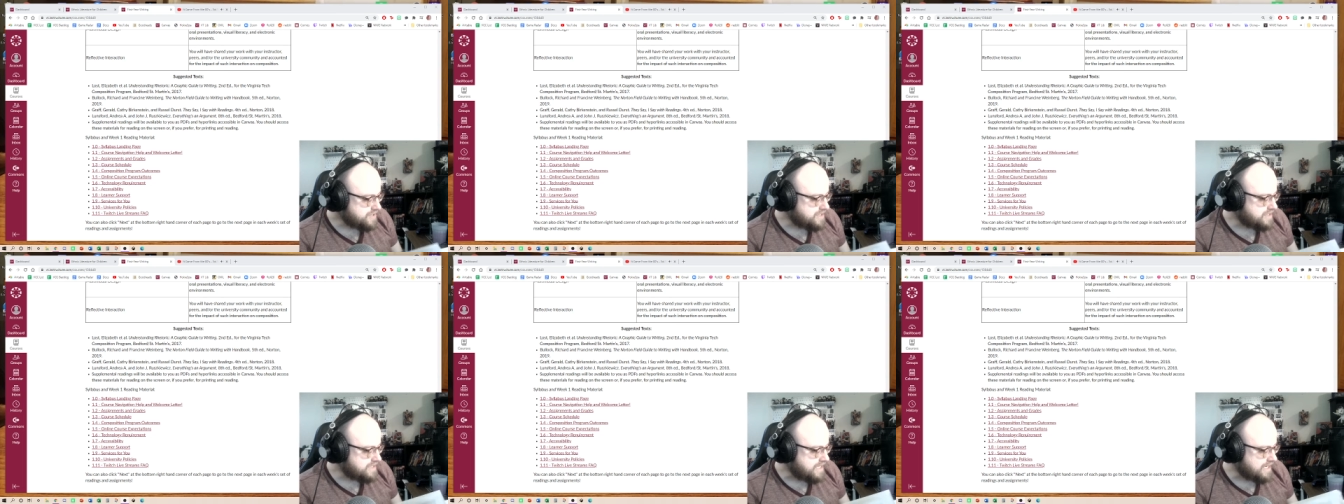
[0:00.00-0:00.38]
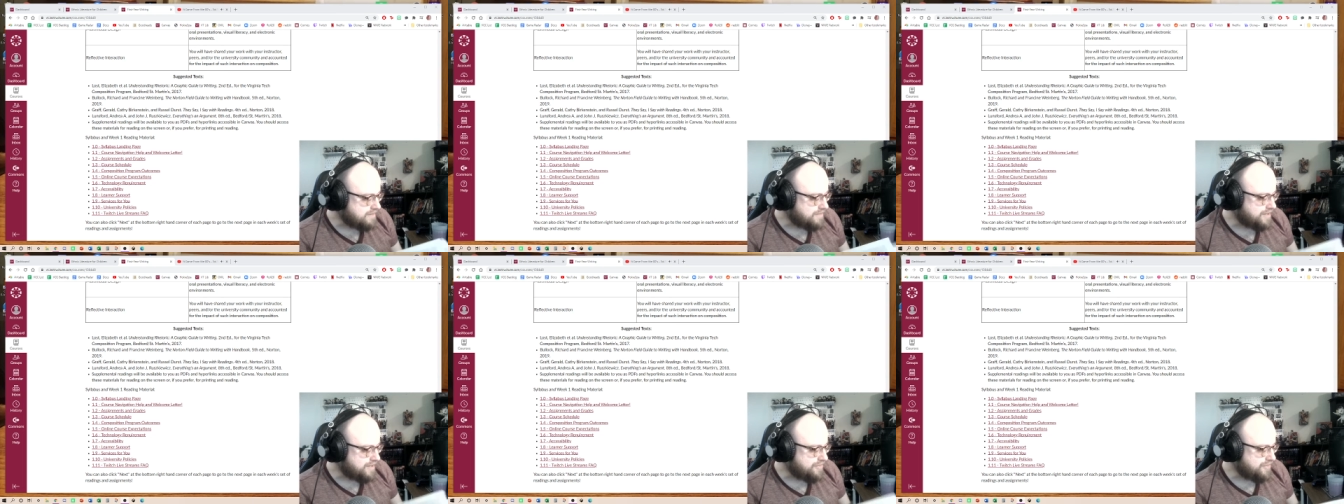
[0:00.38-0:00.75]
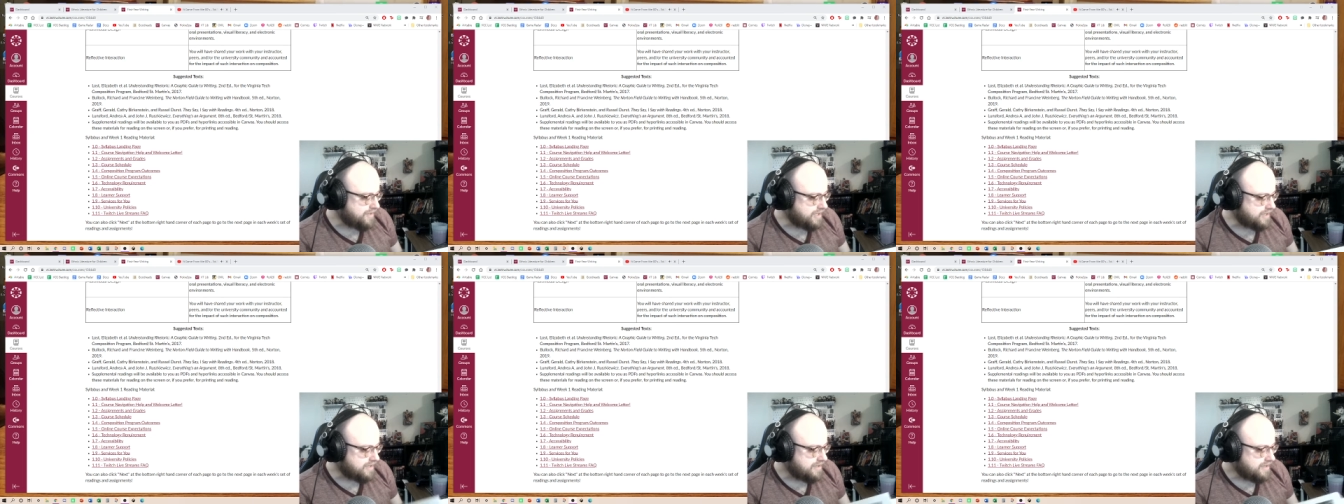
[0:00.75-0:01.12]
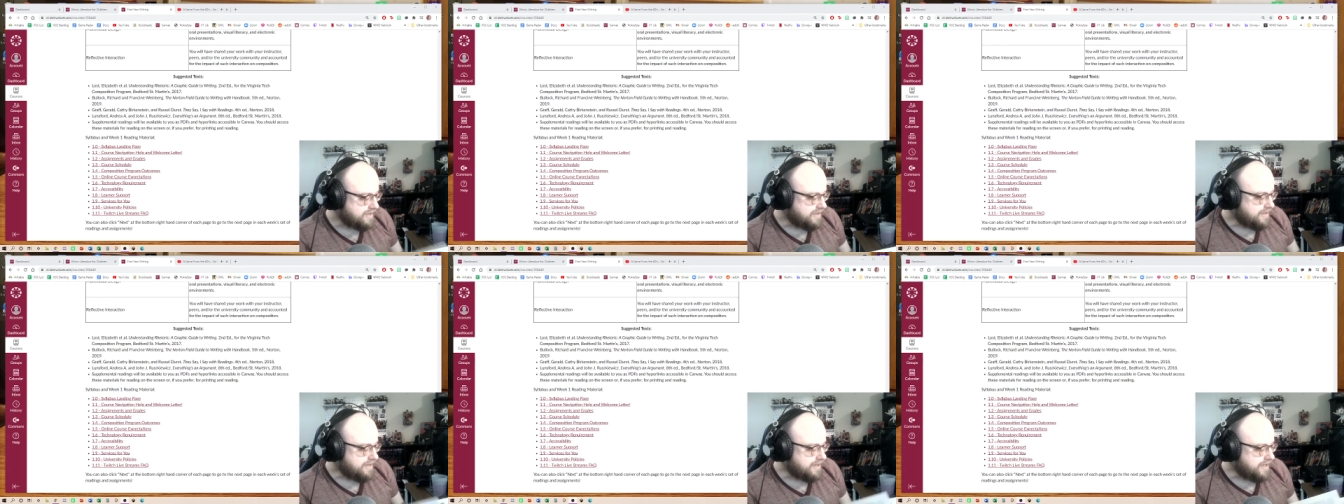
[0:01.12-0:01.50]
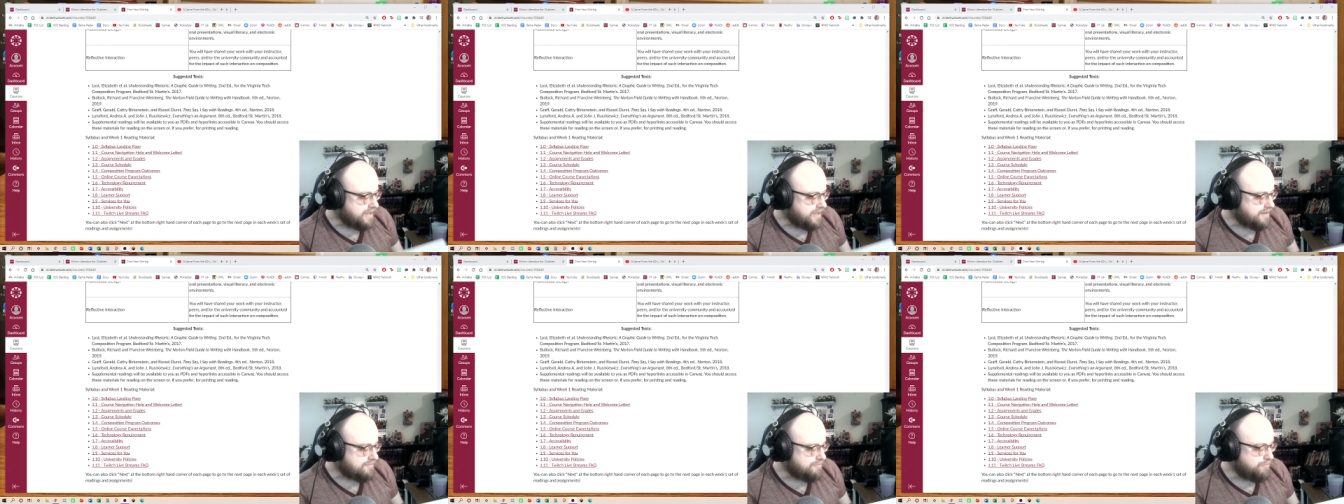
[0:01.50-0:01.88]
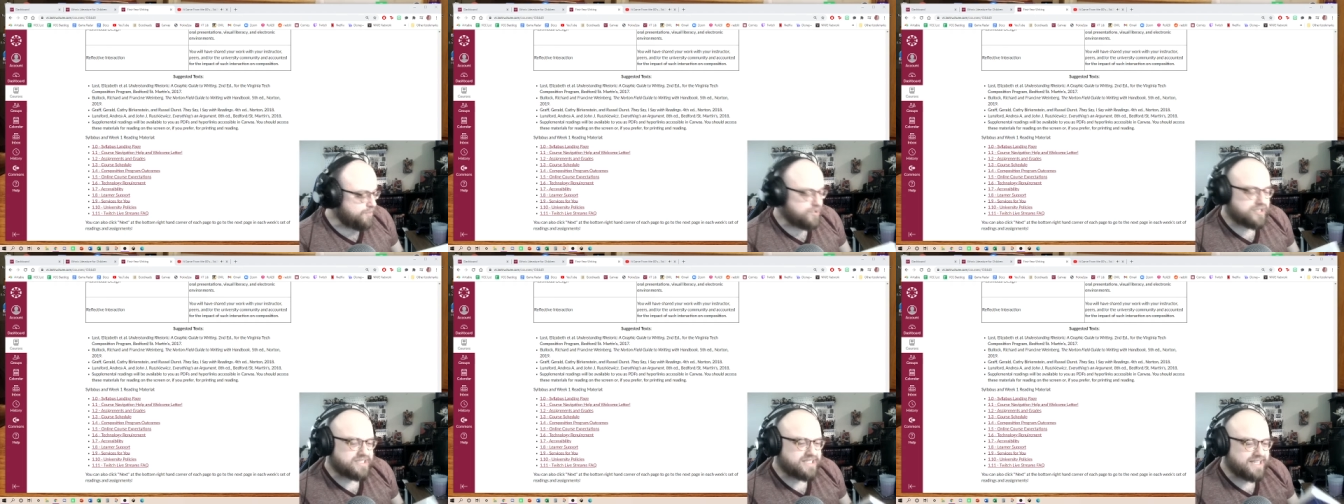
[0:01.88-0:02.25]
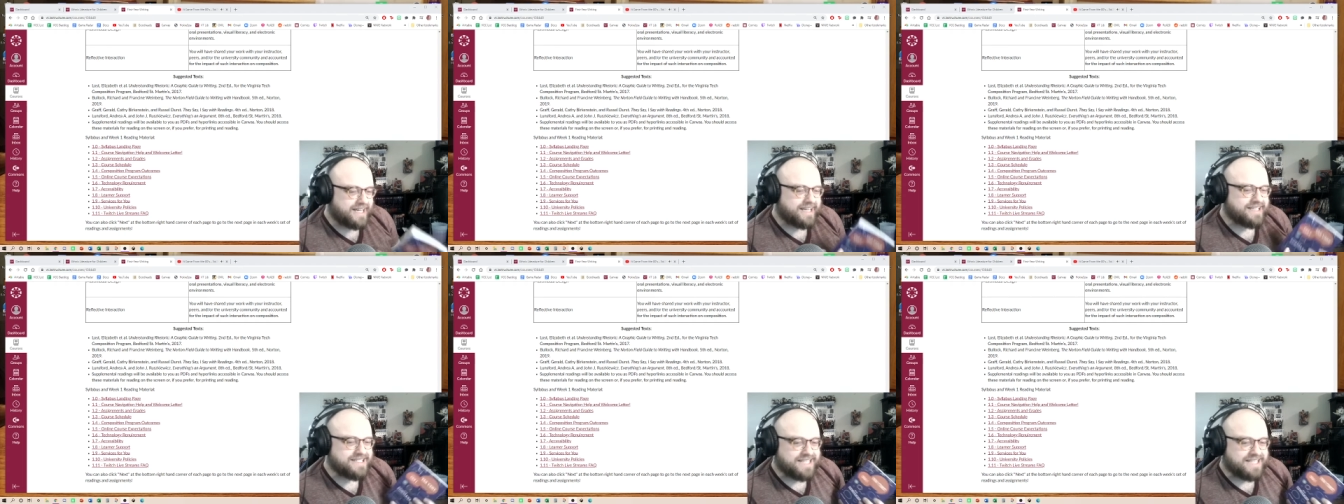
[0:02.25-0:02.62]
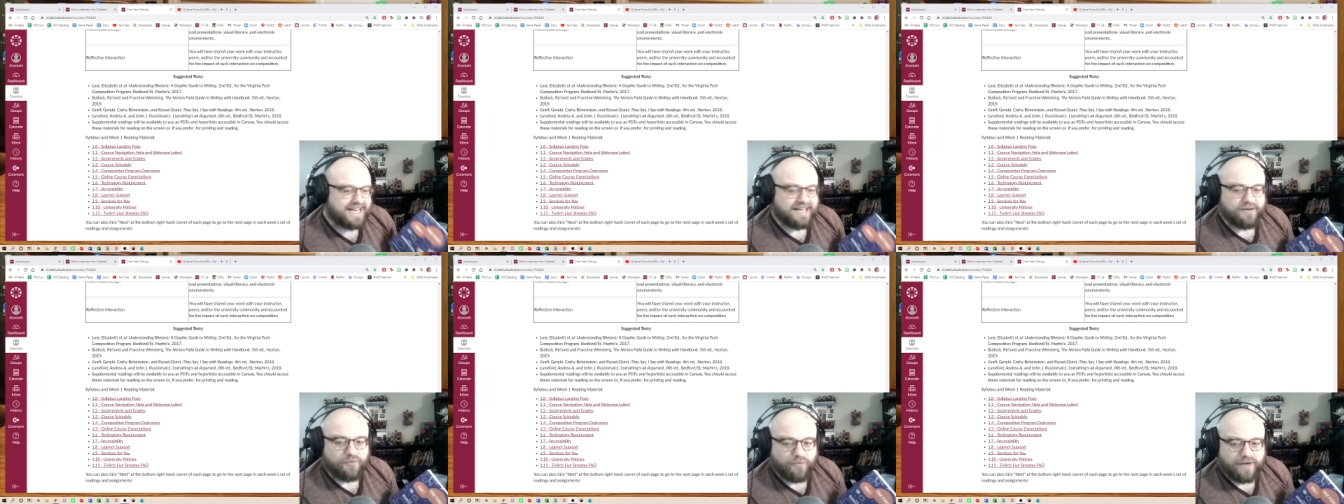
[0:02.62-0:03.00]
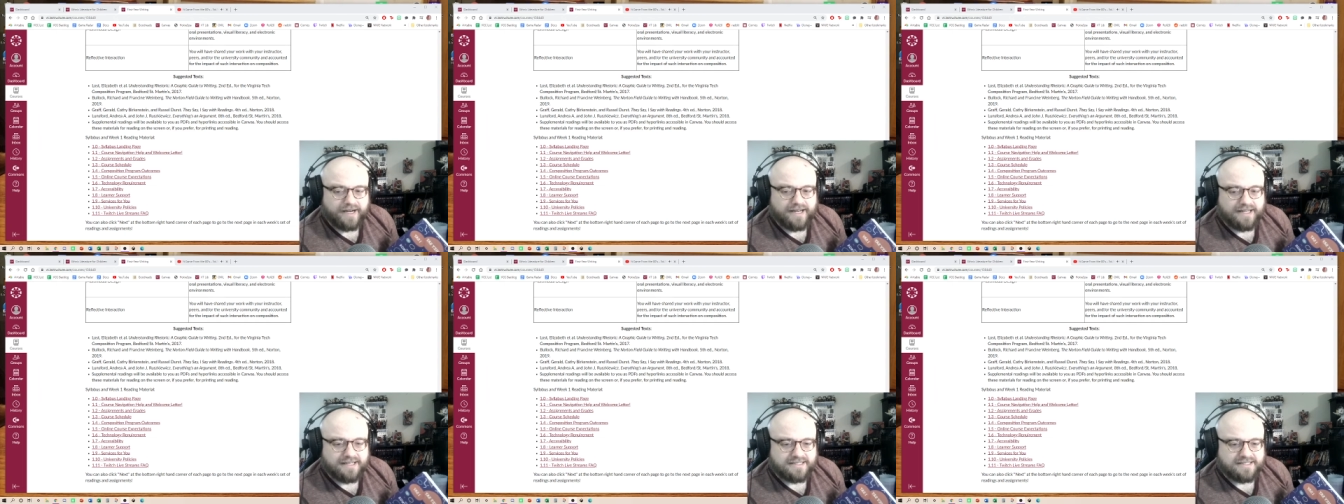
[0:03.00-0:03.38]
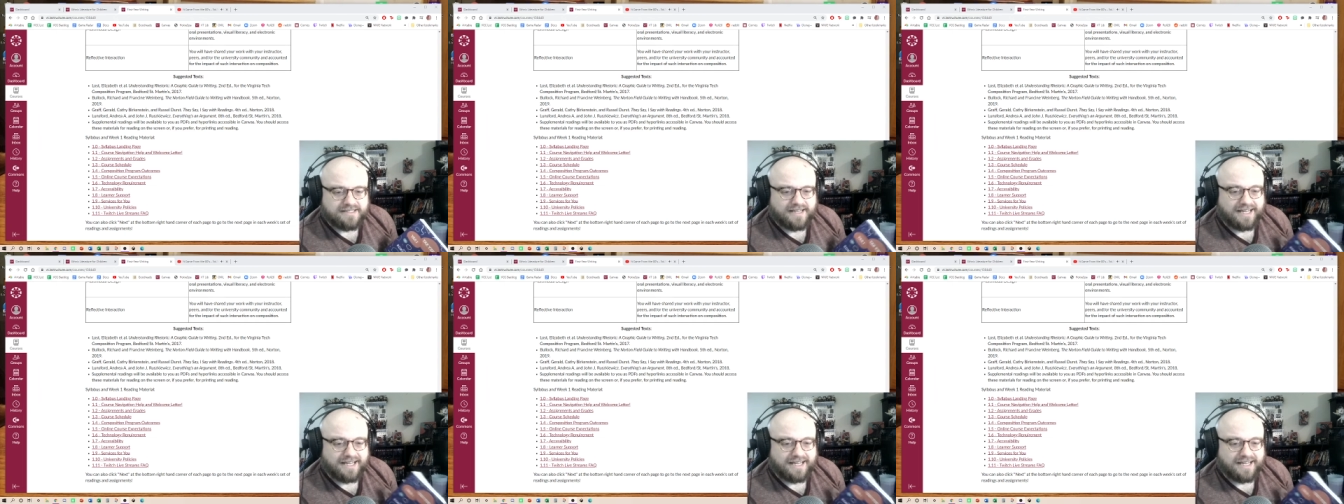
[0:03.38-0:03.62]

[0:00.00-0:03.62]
time I think books that contain readings